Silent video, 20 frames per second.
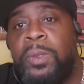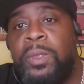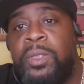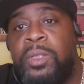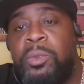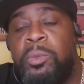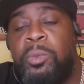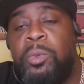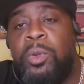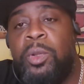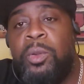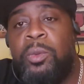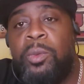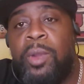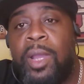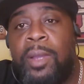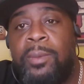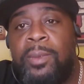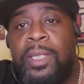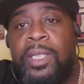This your boy
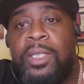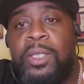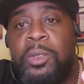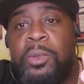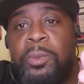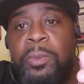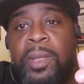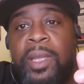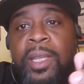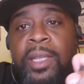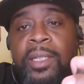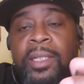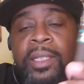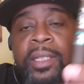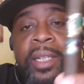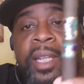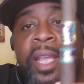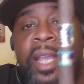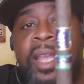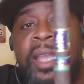Roblito, man,
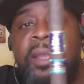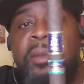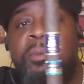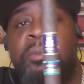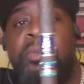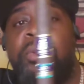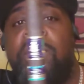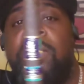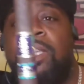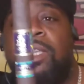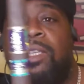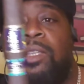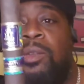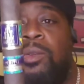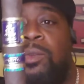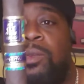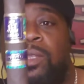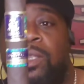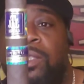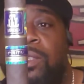and I am bringing
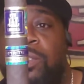you the